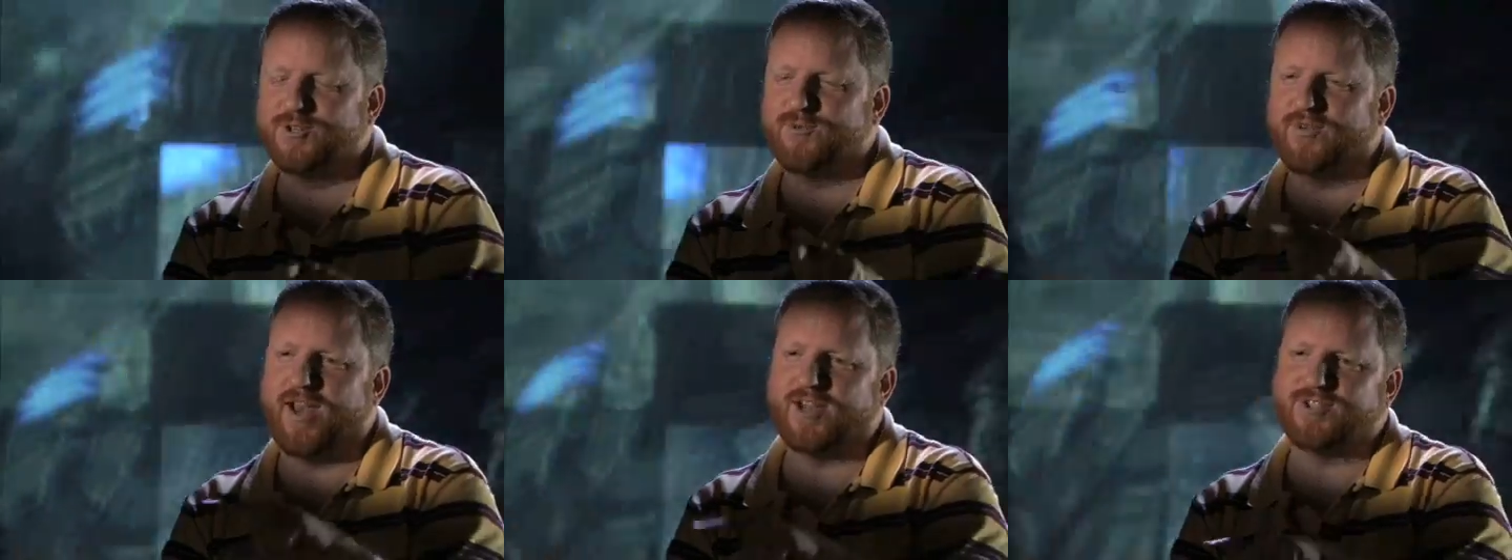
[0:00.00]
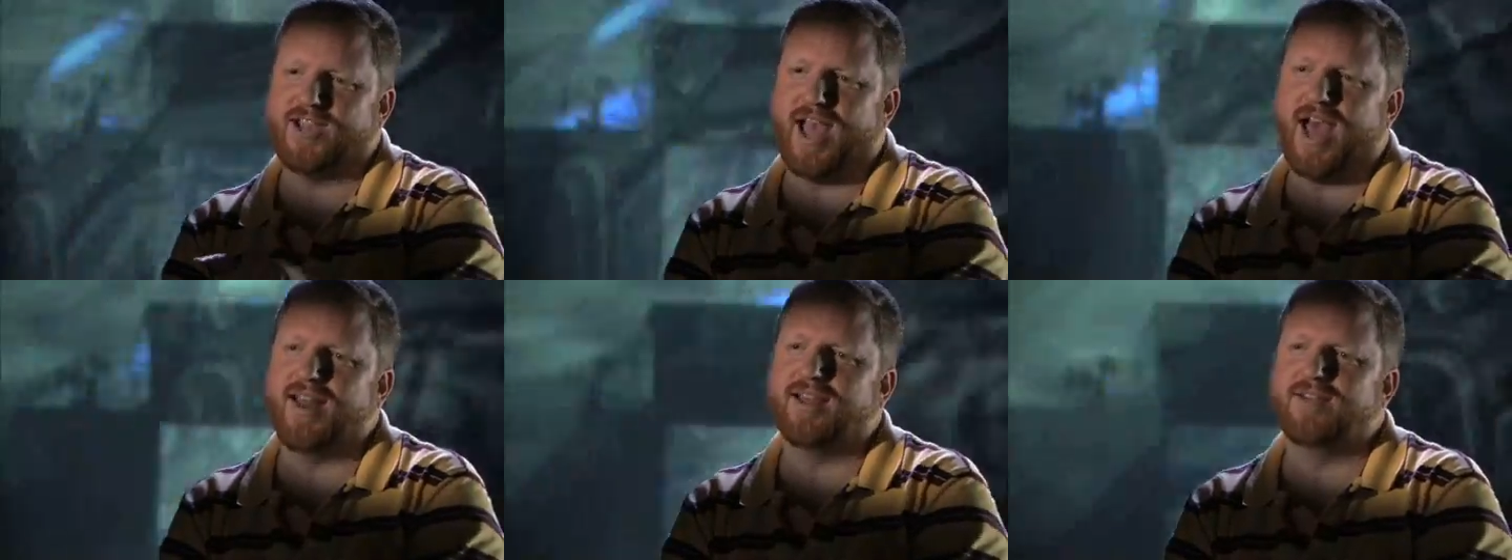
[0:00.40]
2 is we
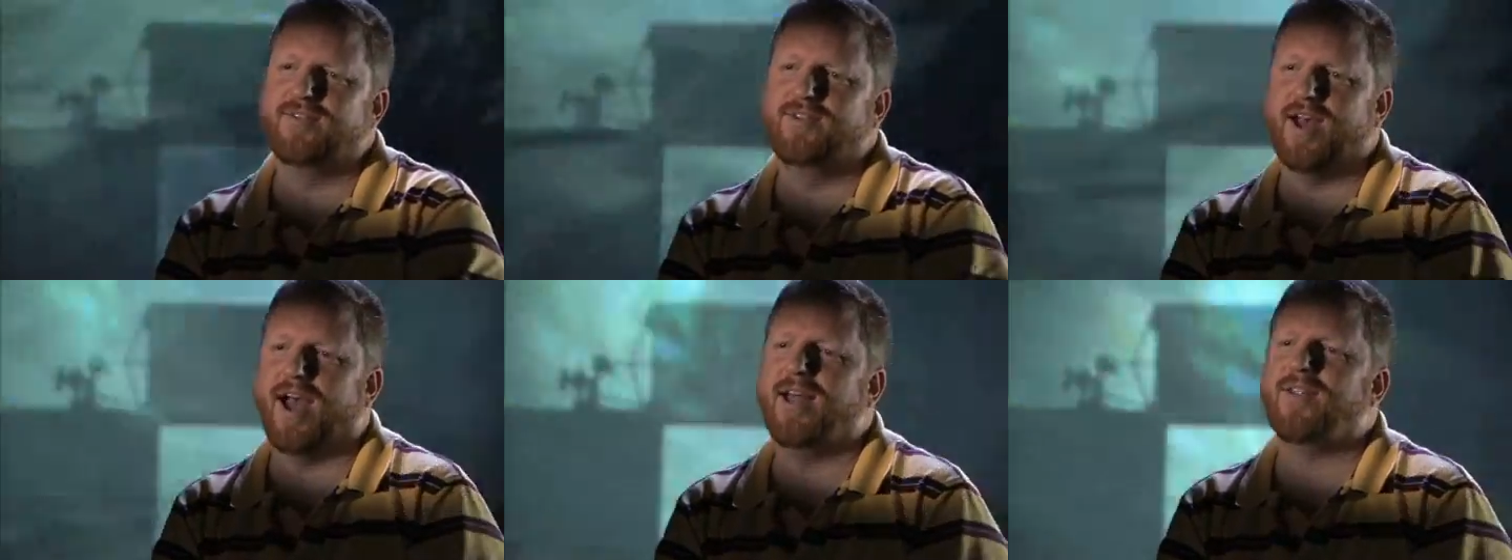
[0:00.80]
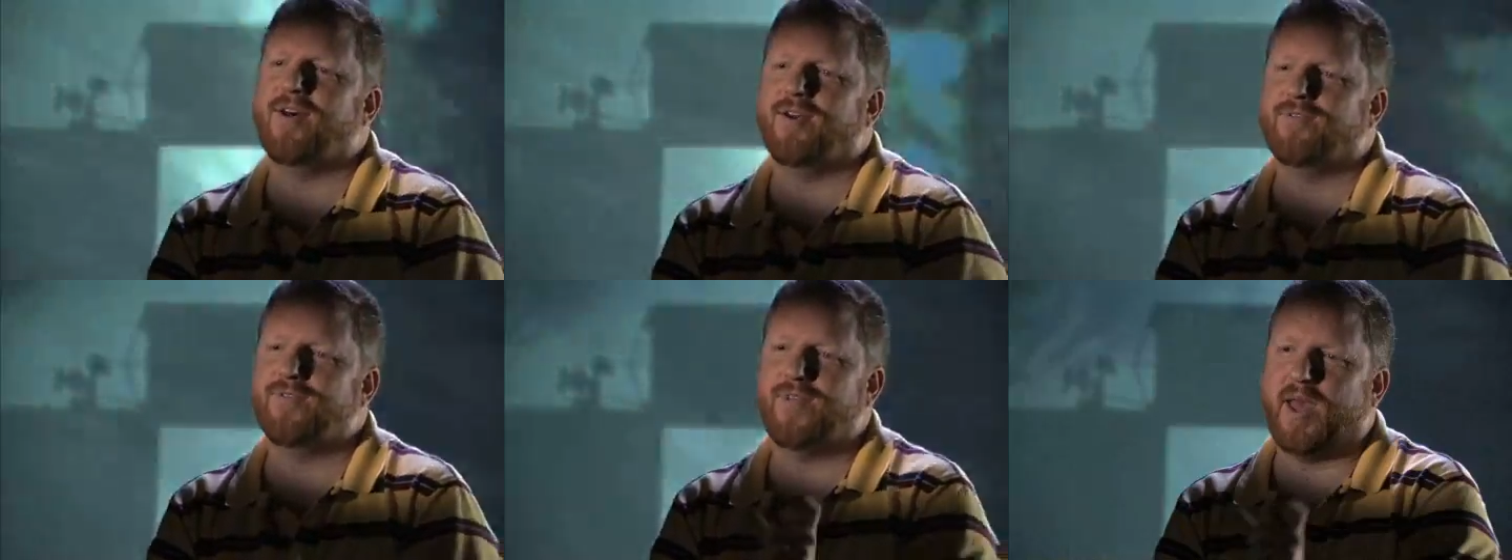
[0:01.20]
actually added
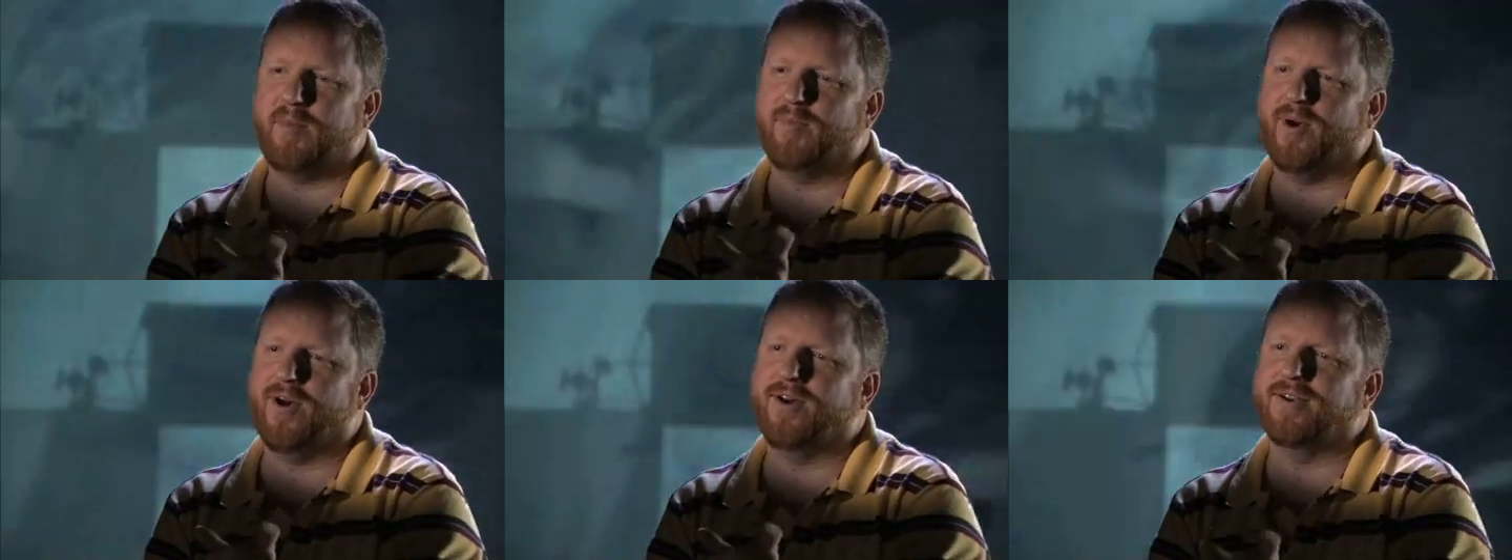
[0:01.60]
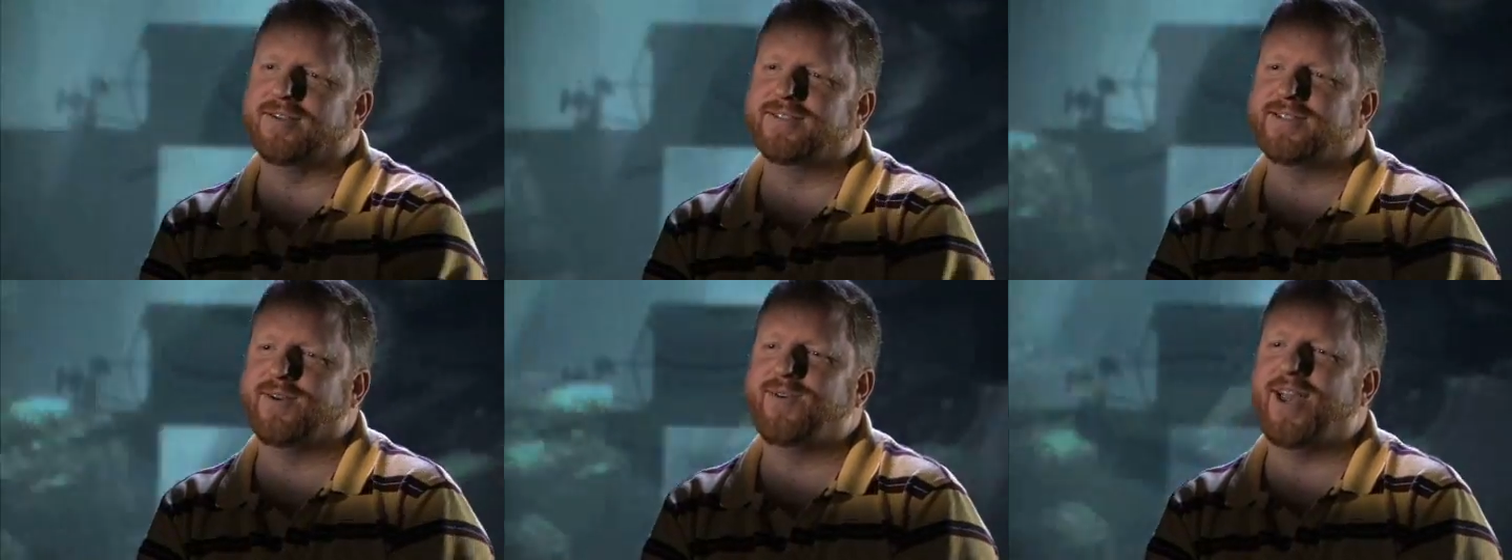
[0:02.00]
dialogue for that
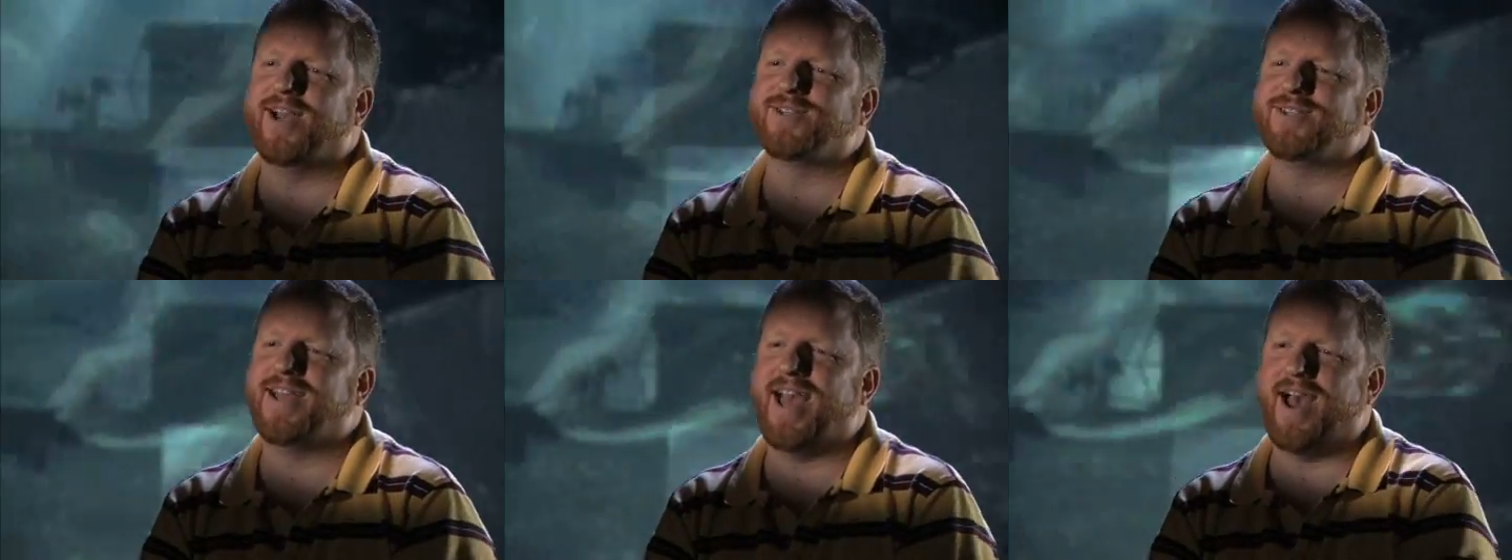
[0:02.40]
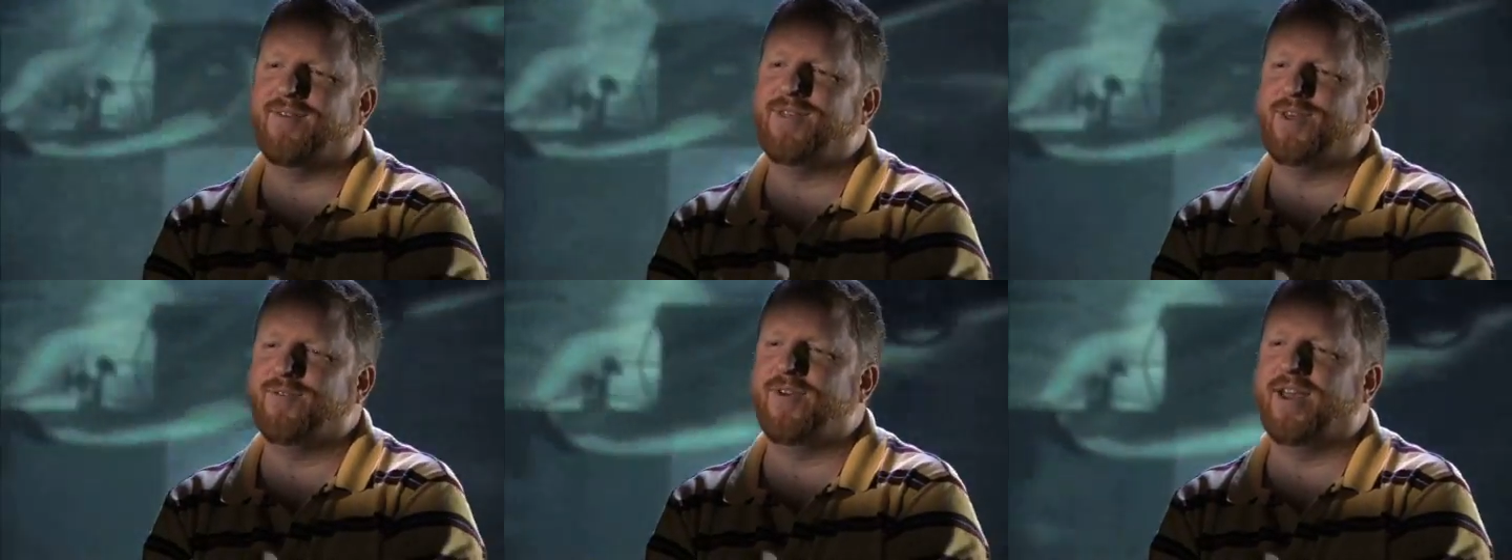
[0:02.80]
pause, that we actually
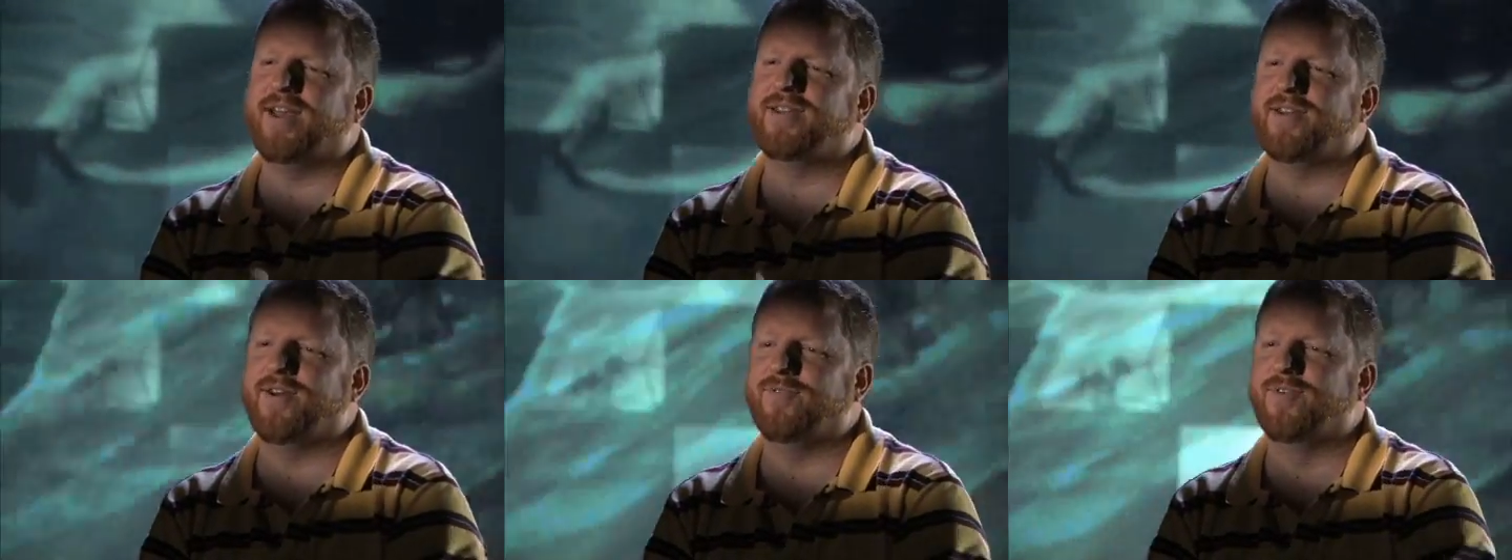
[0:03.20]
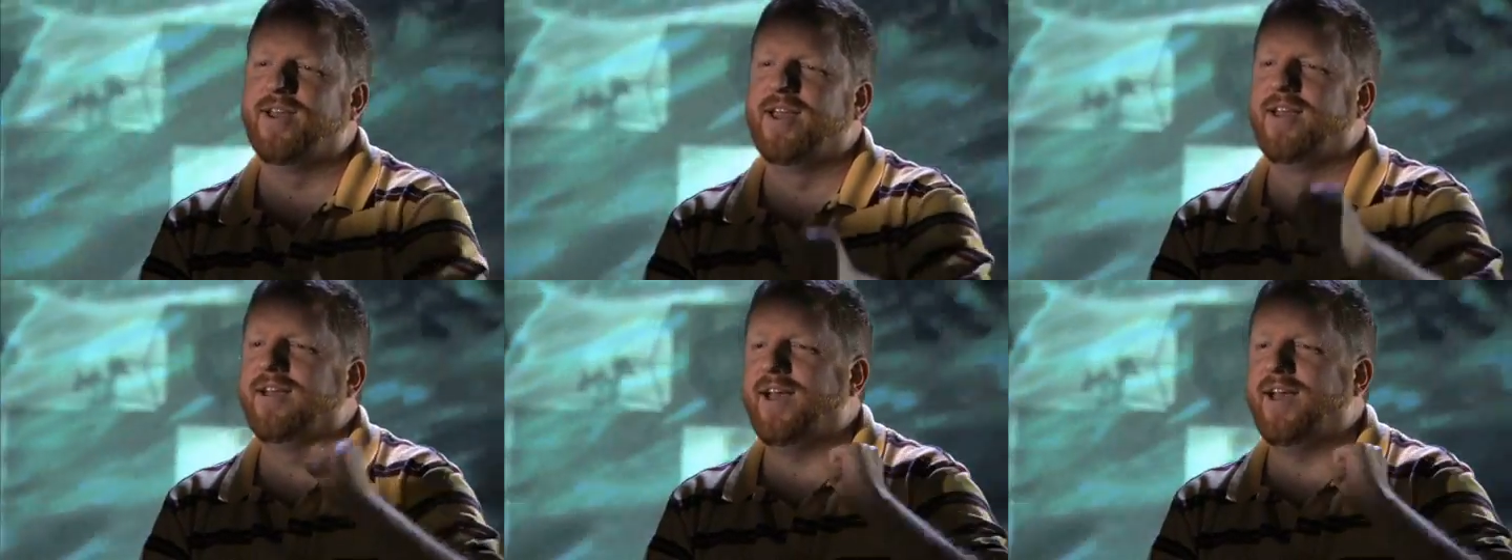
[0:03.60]
have the event of,